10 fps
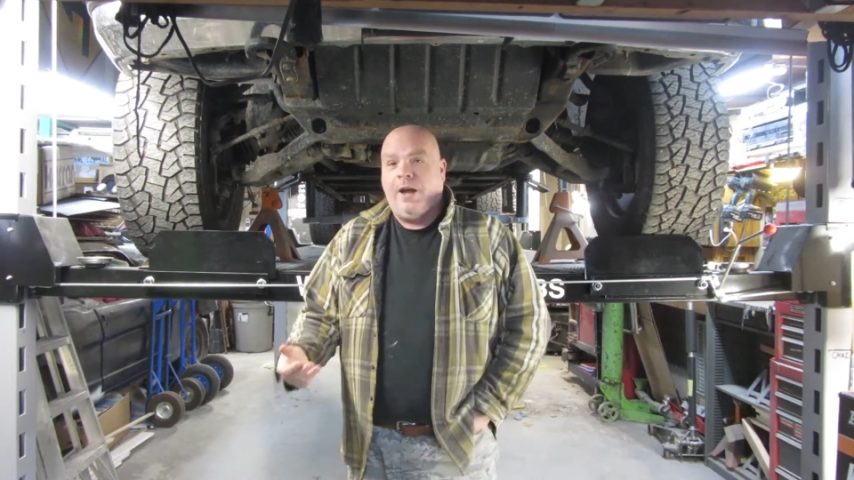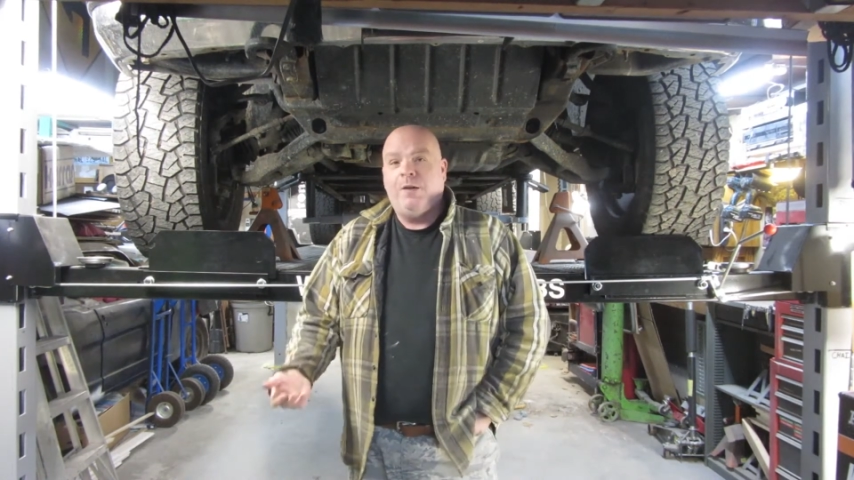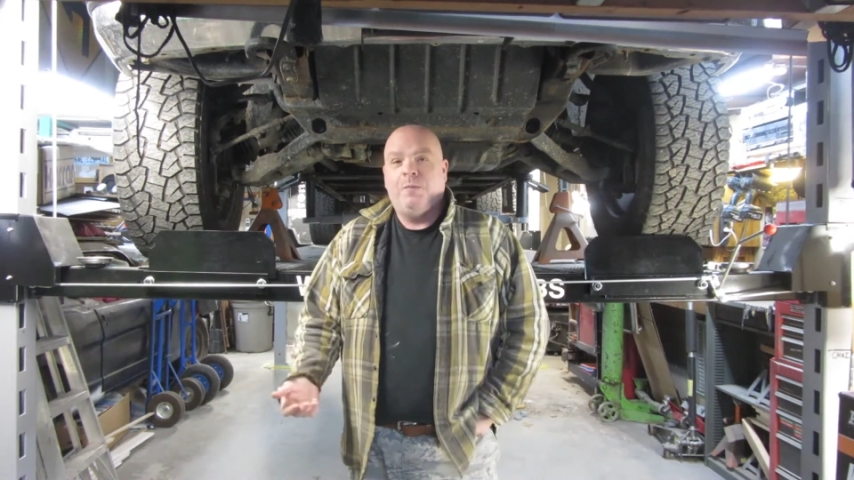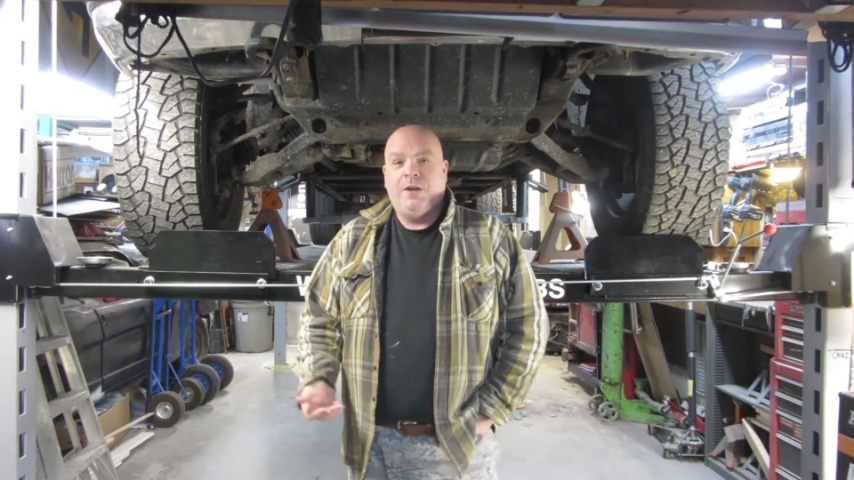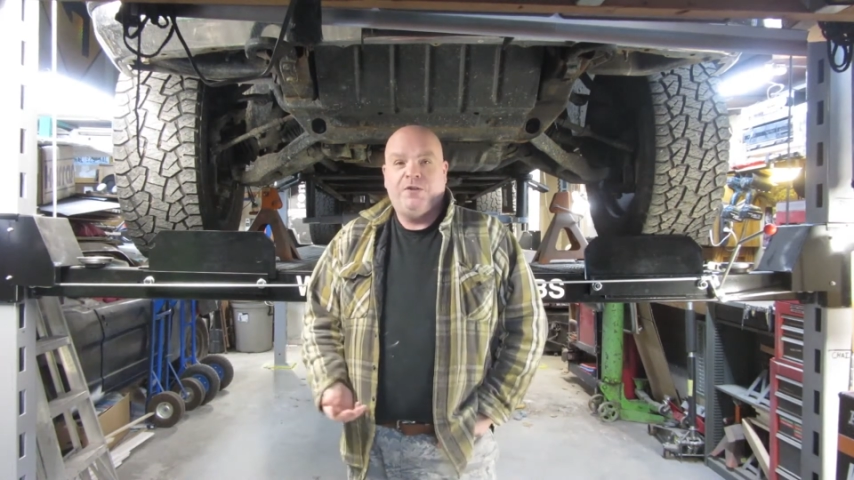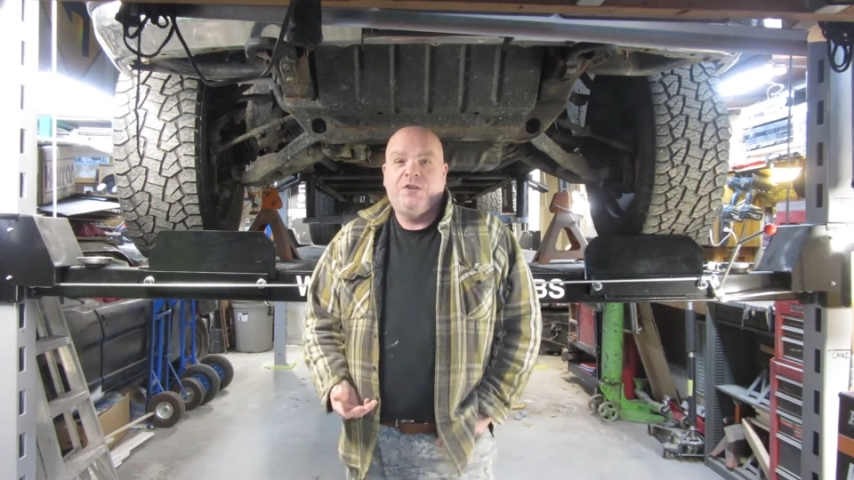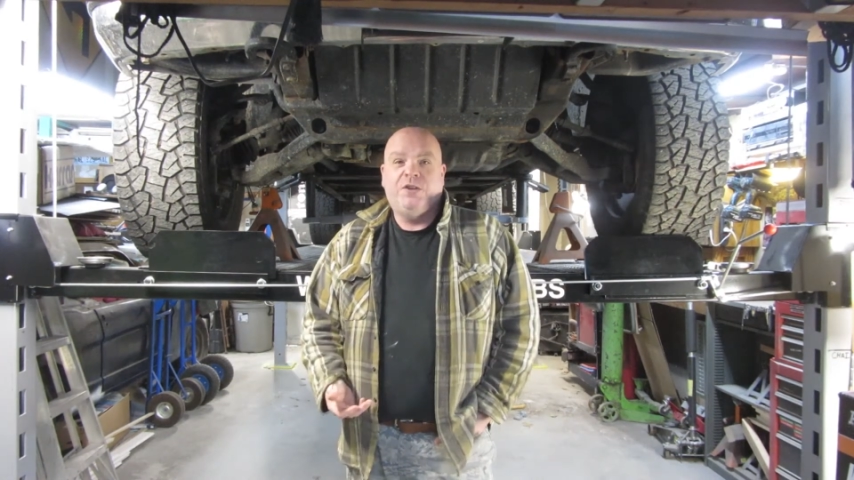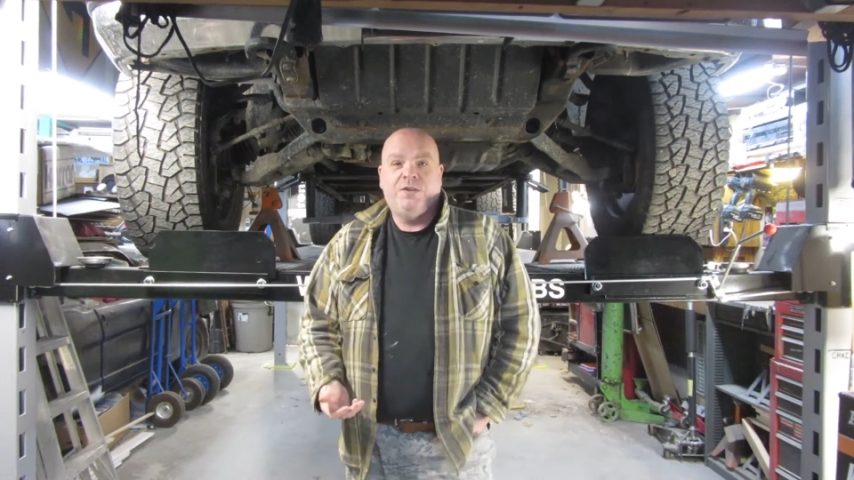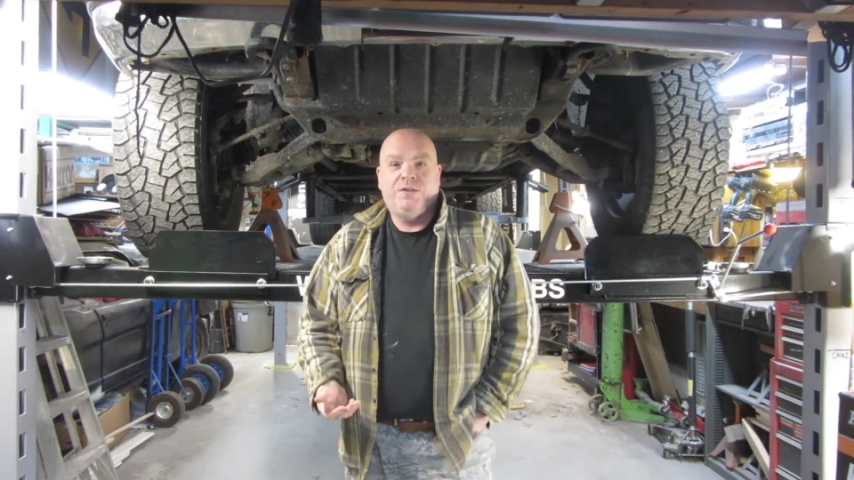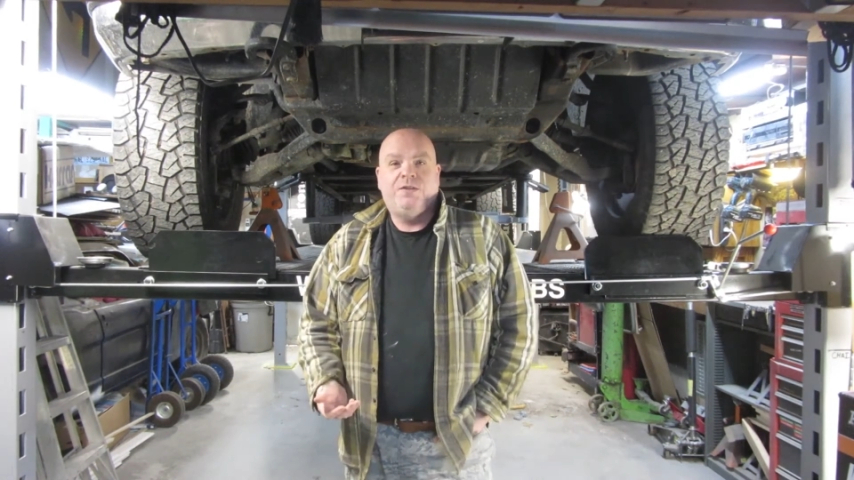
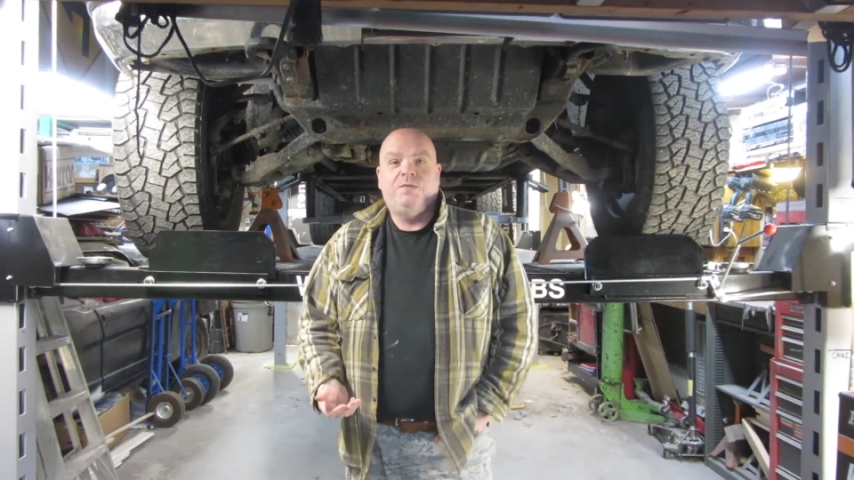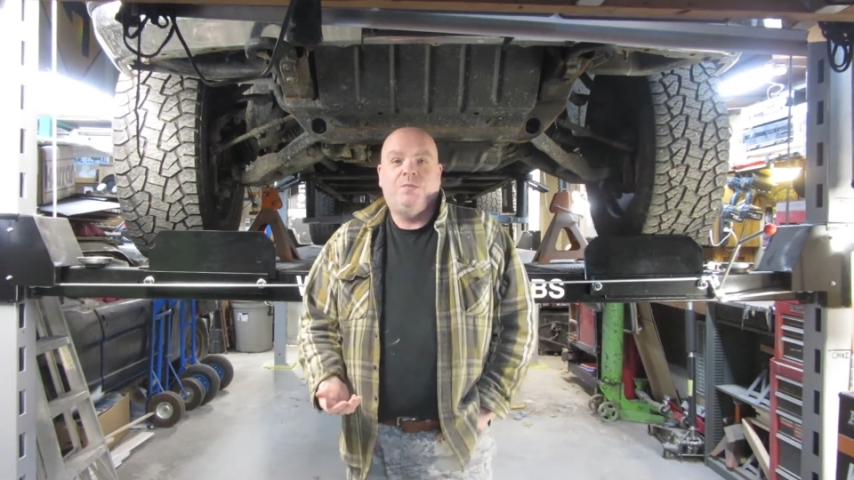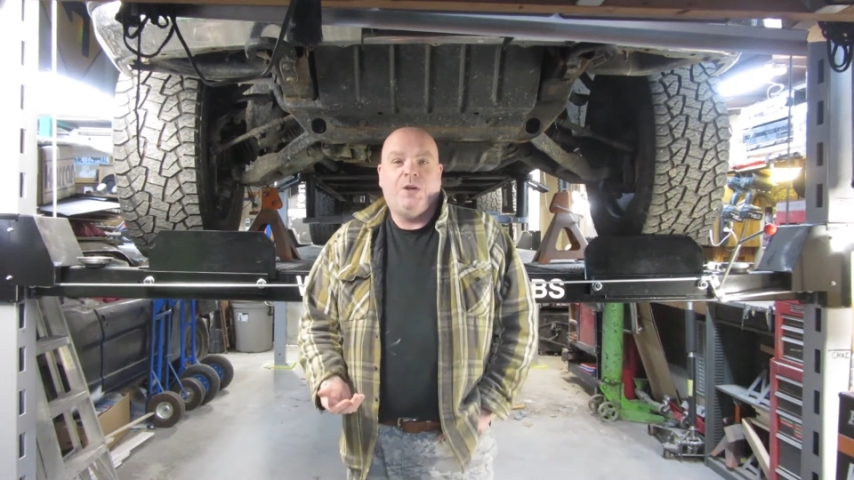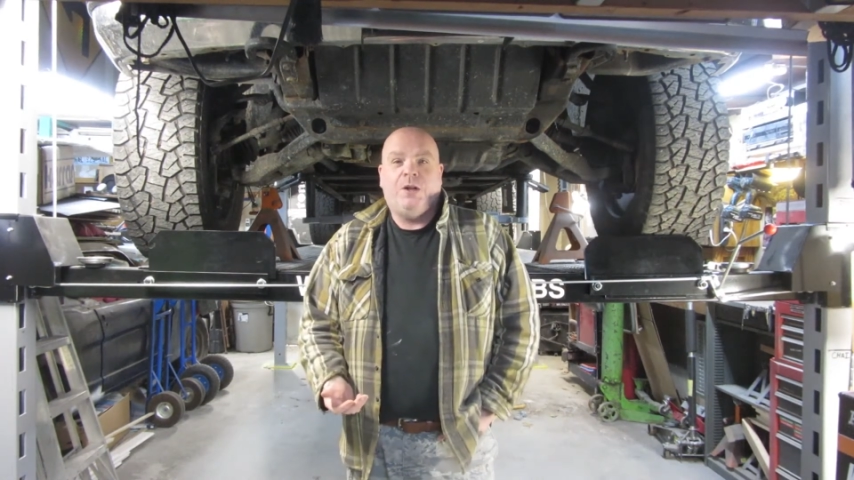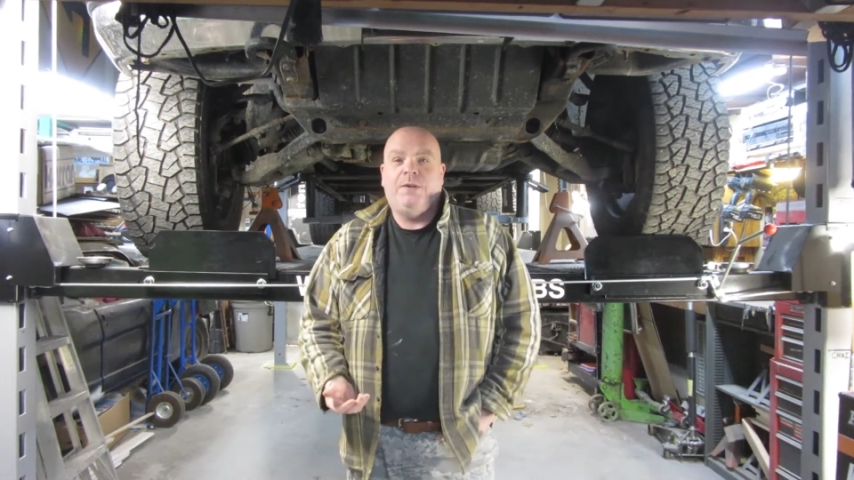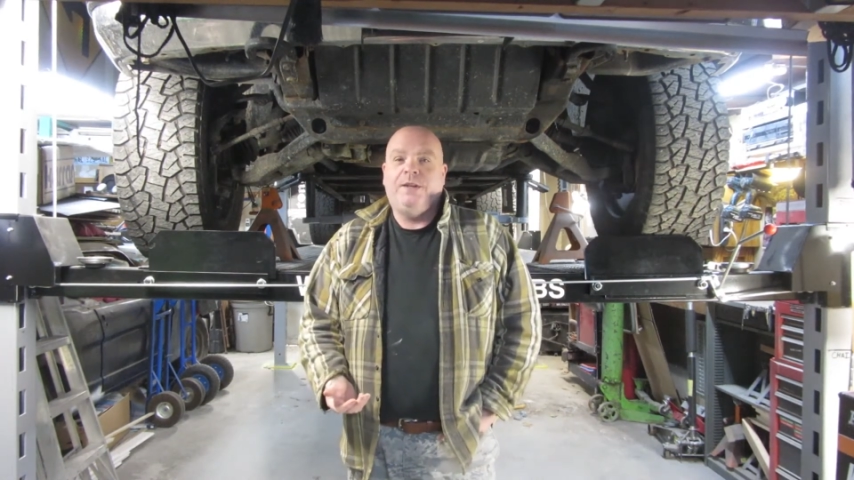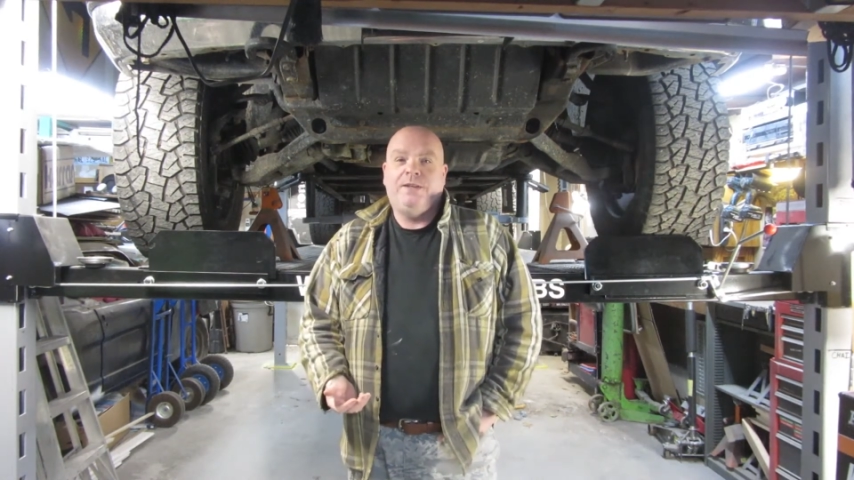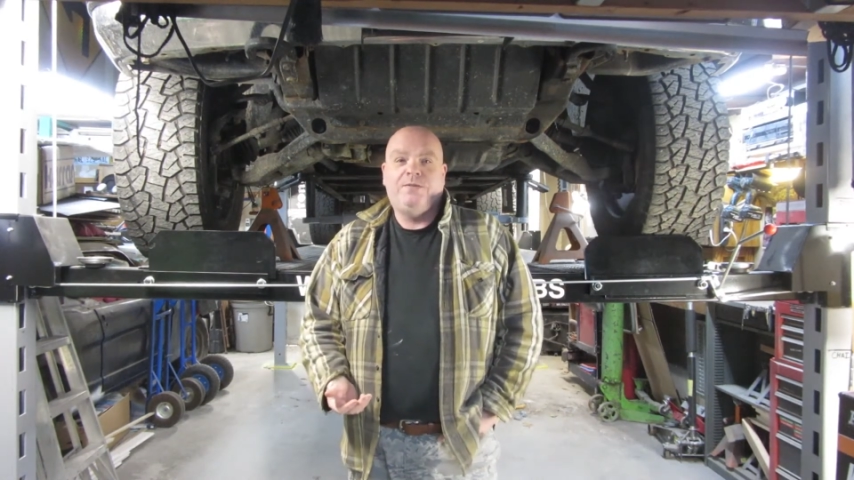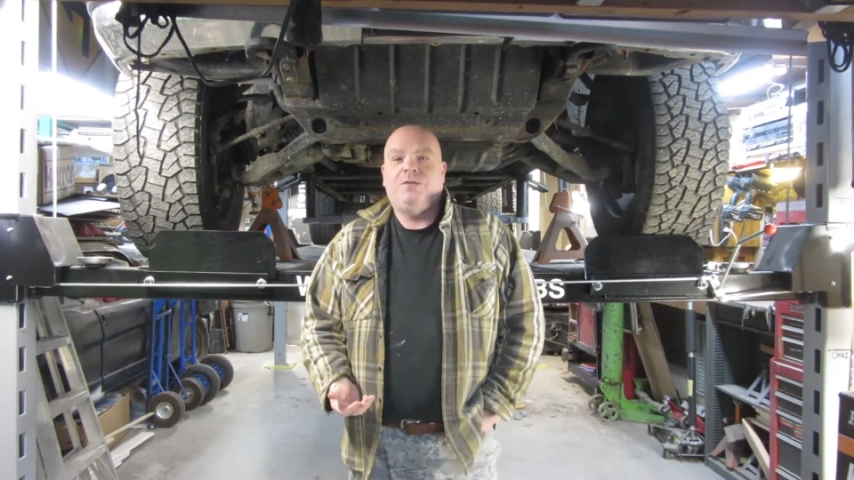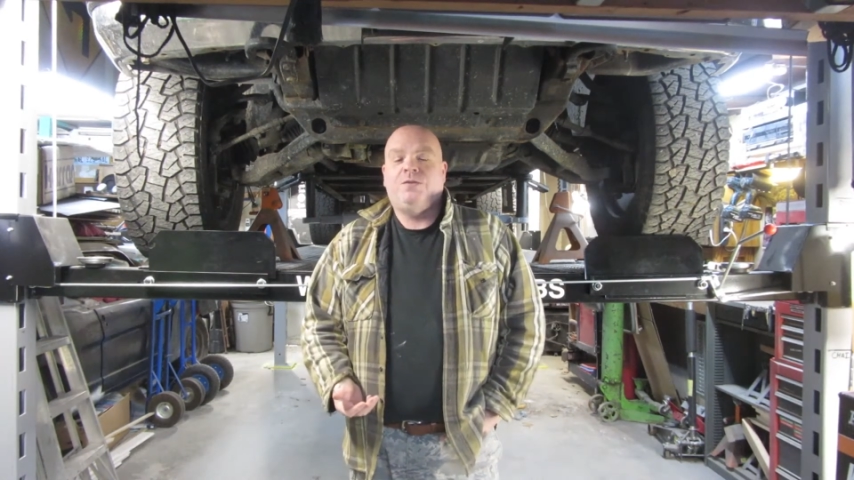measured probably